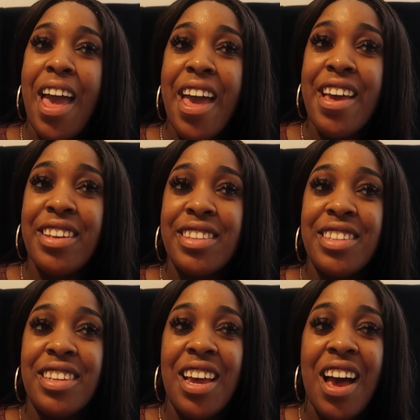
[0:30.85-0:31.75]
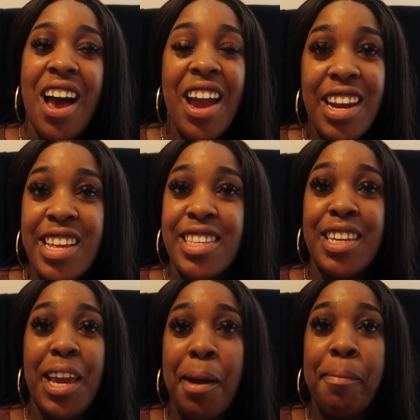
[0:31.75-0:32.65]
and I need
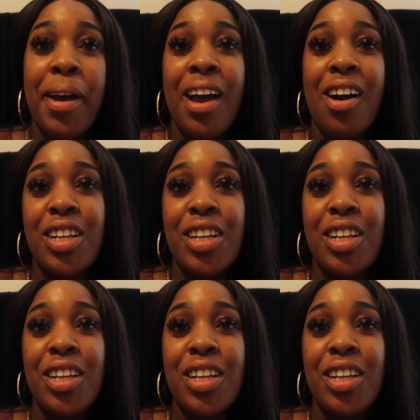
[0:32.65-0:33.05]
to get back